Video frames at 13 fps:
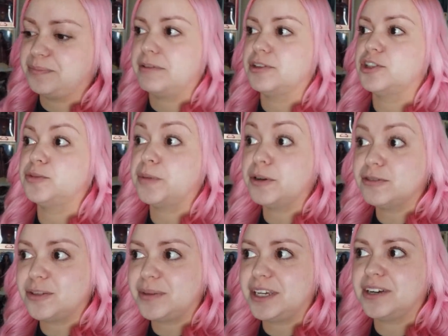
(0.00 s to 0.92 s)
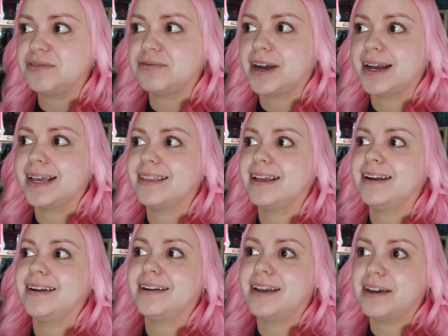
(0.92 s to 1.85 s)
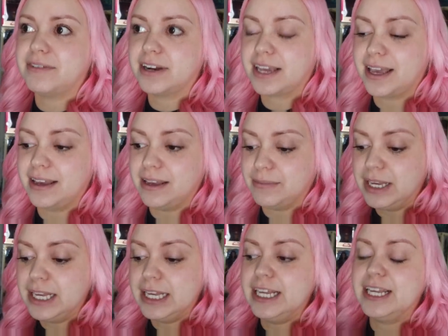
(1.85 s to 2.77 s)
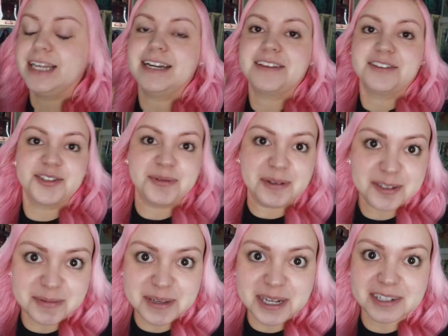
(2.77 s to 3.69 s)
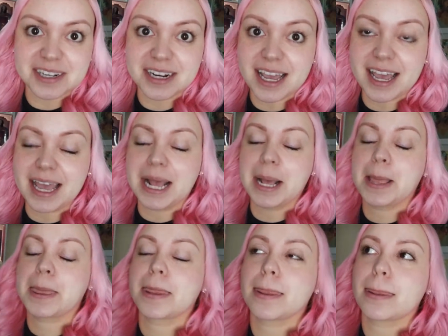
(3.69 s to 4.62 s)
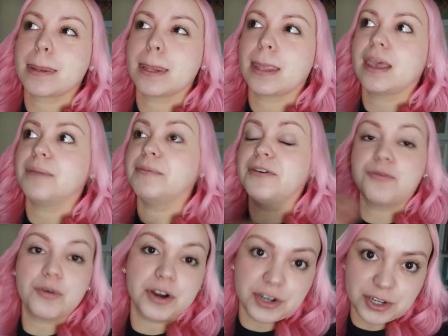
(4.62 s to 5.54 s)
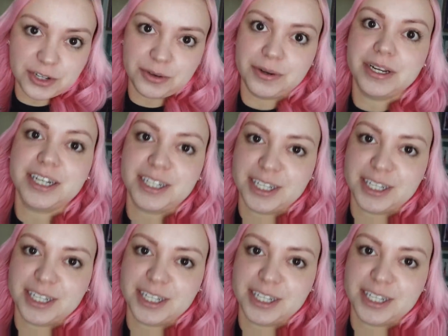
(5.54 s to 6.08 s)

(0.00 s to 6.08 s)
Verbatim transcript: They were supposed to be here Friday, they never came, and now they're supposed to be here today before noon,